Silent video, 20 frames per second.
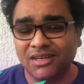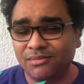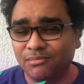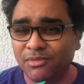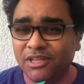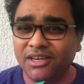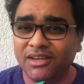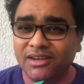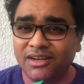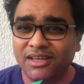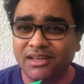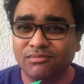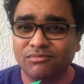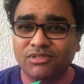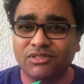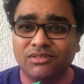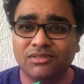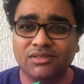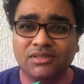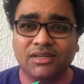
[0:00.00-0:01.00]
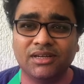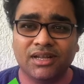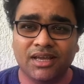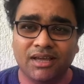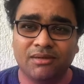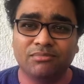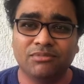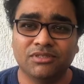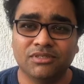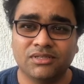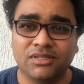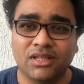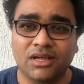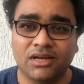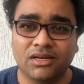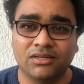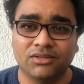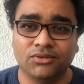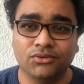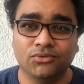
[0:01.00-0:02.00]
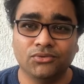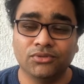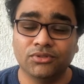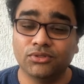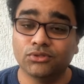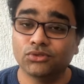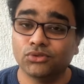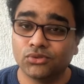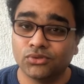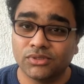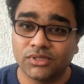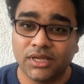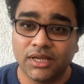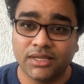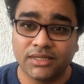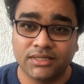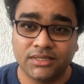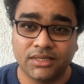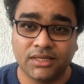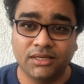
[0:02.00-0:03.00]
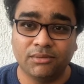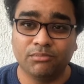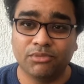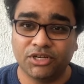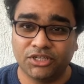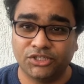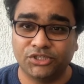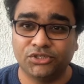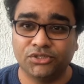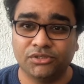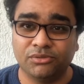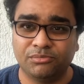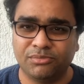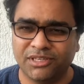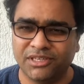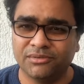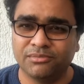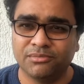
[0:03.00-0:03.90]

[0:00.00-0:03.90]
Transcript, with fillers: Many times it happens that due to the society pressure, peer